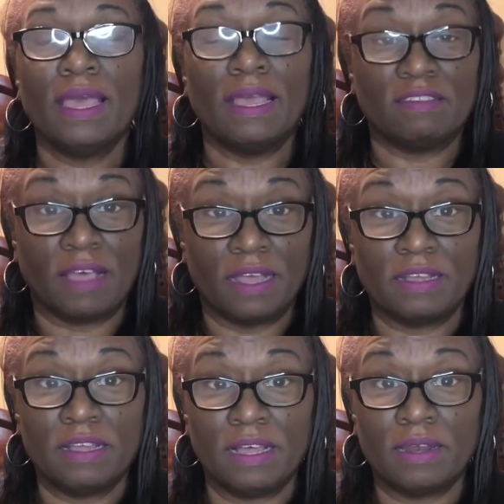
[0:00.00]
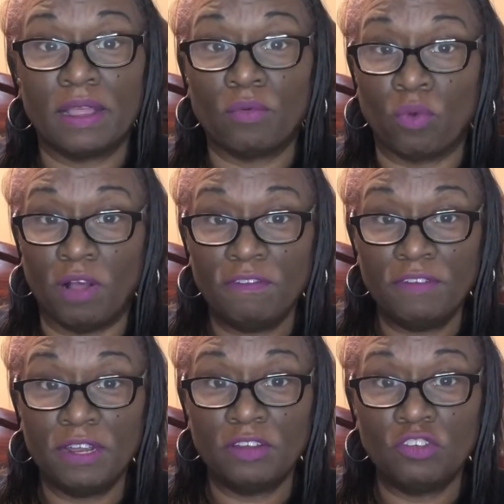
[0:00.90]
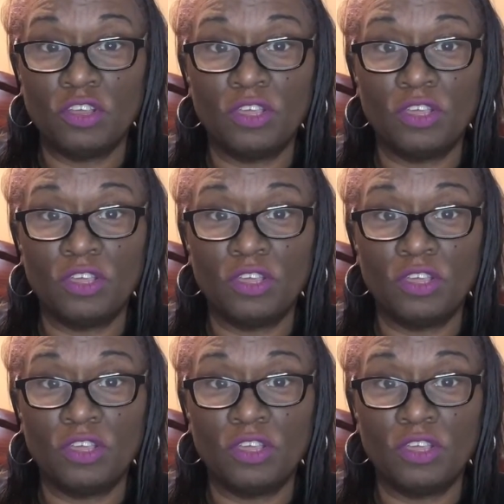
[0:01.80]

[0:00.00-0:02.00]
It's uncut and raw footage.